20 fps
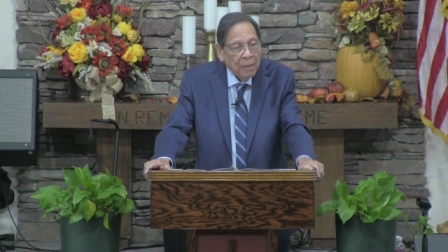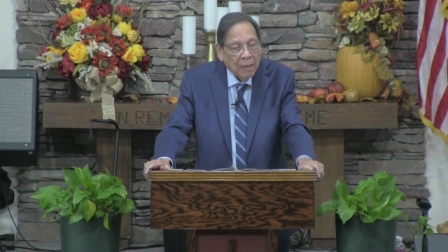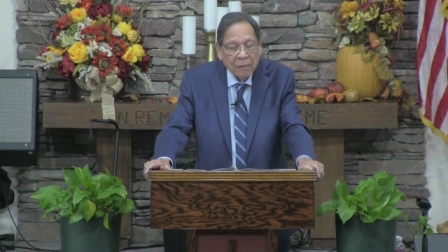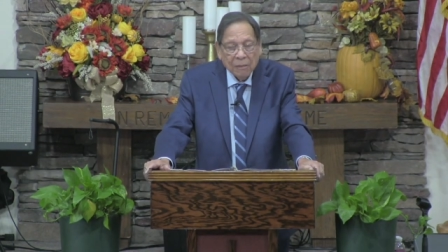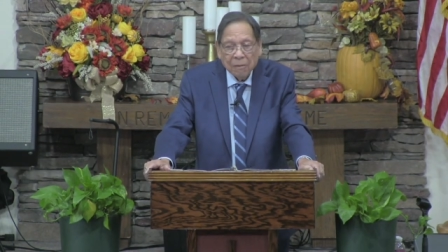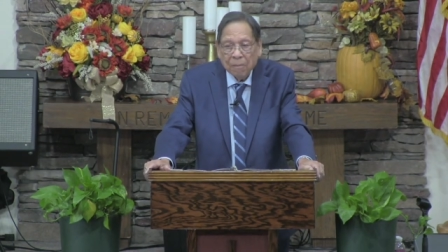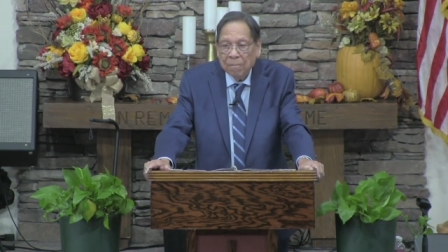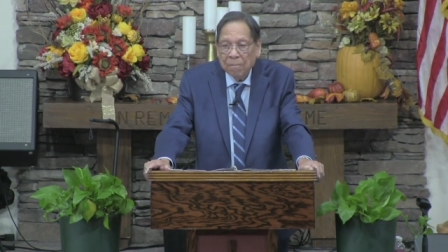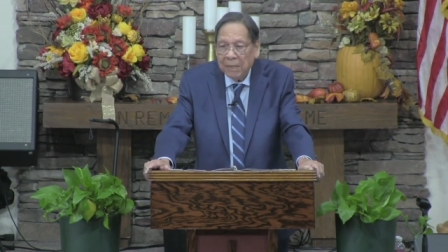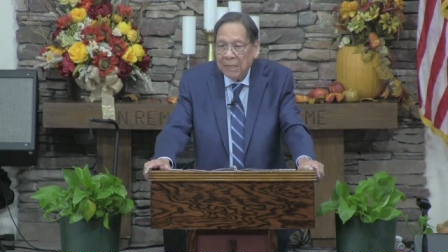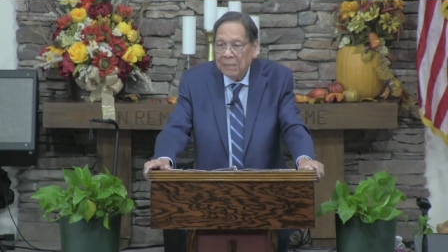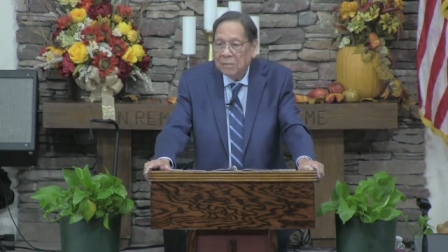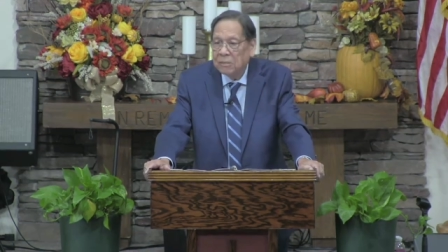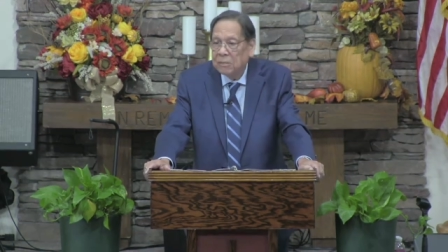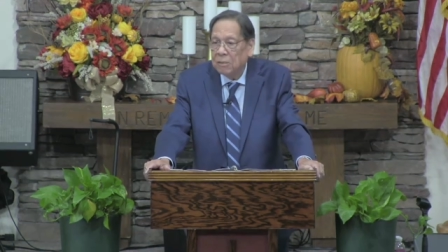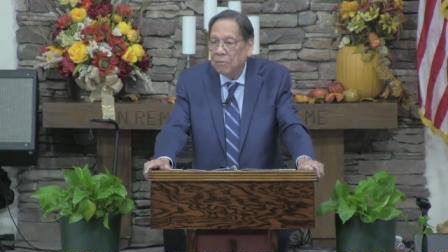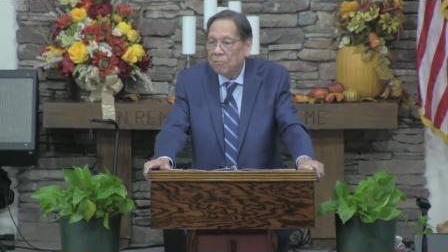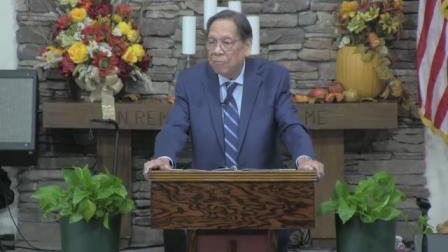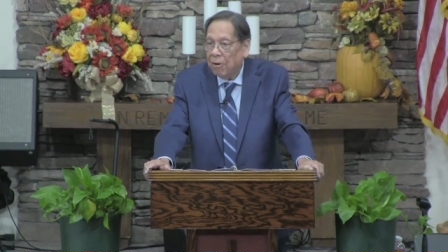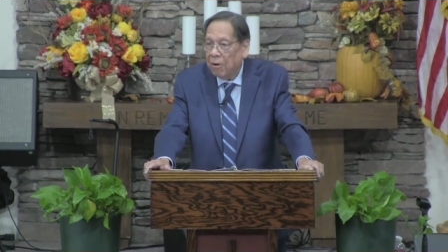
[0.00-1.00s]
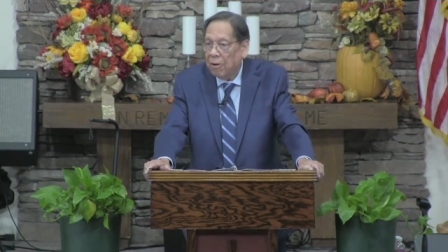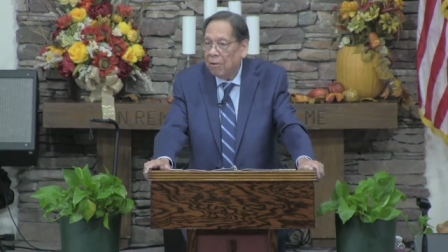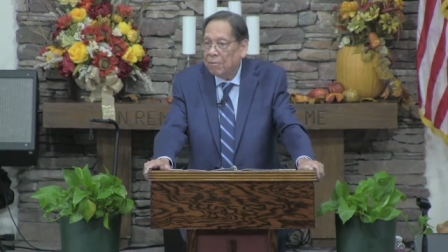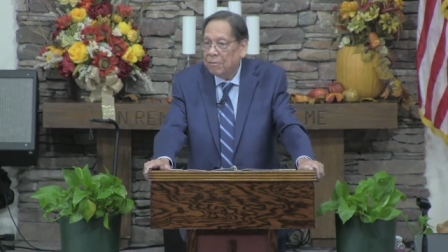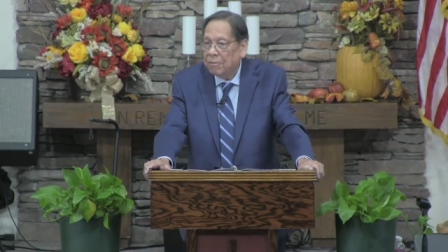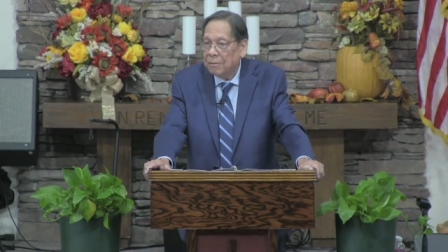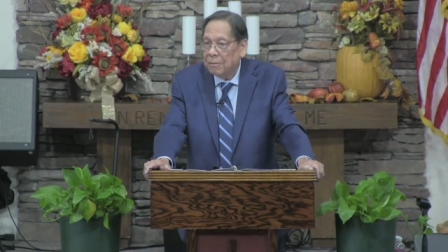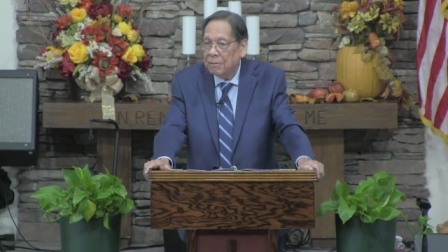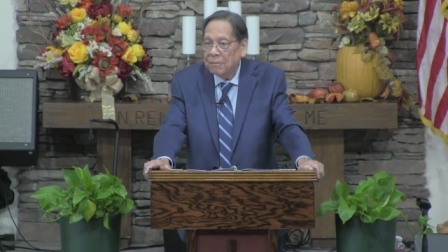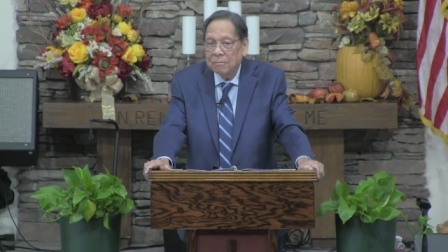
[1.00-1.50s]
In the midst of
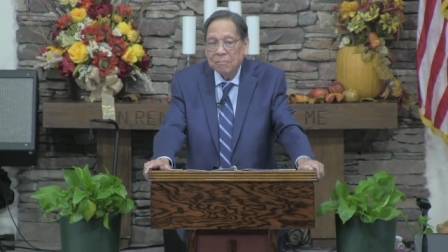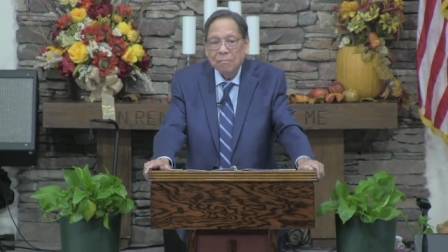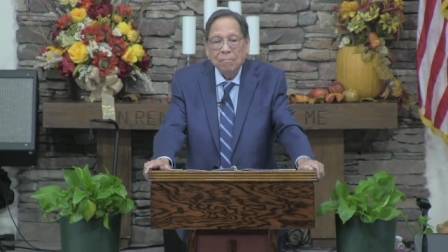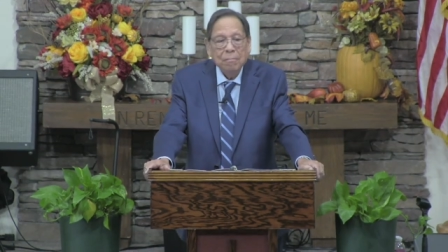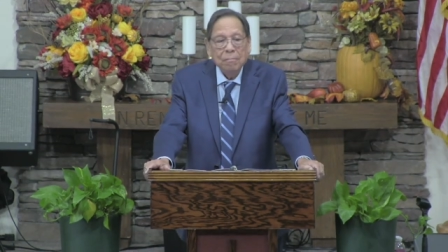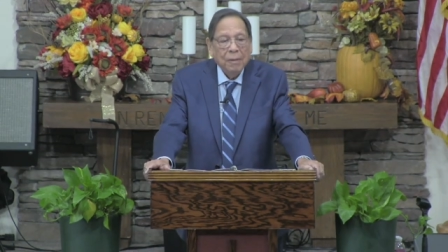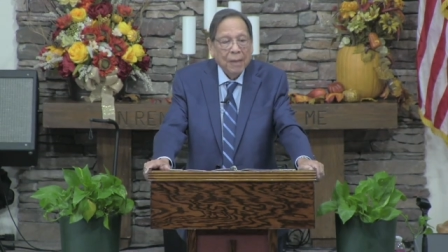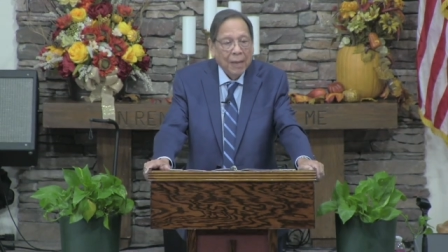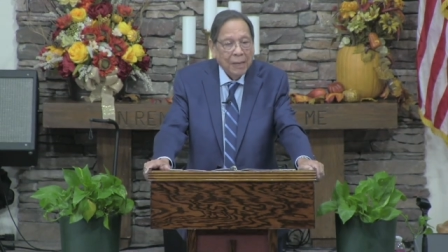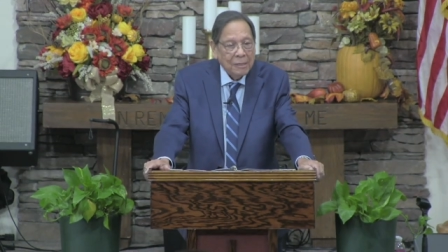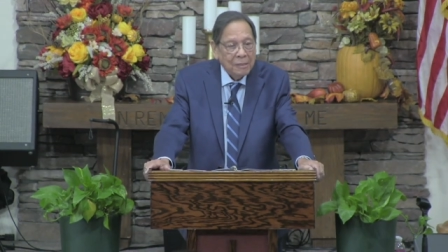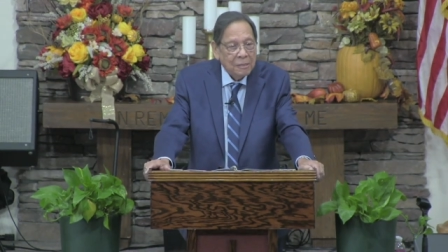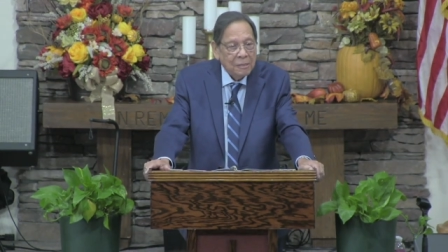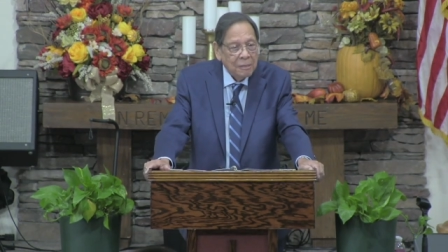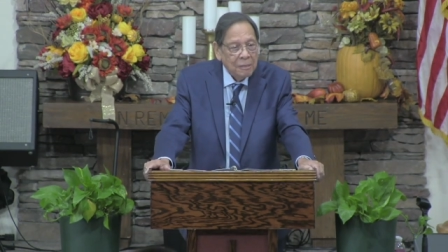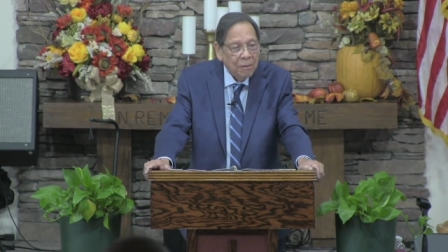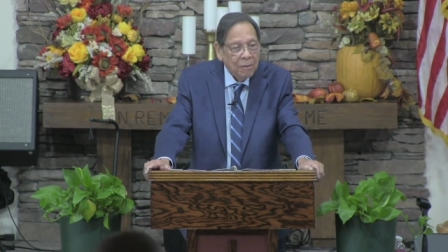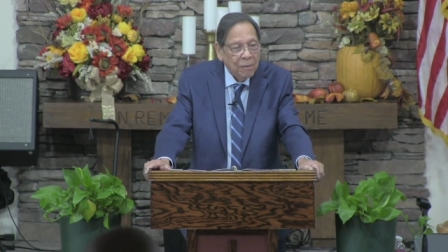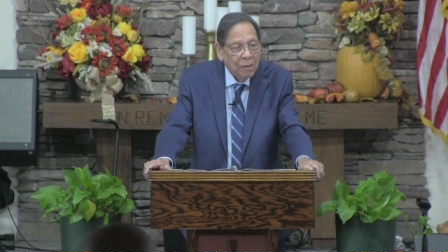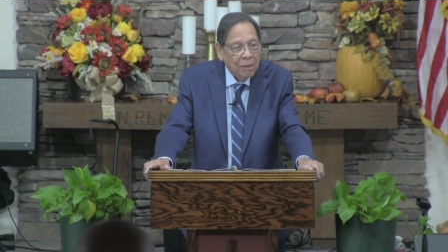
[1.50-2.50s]
all this mess,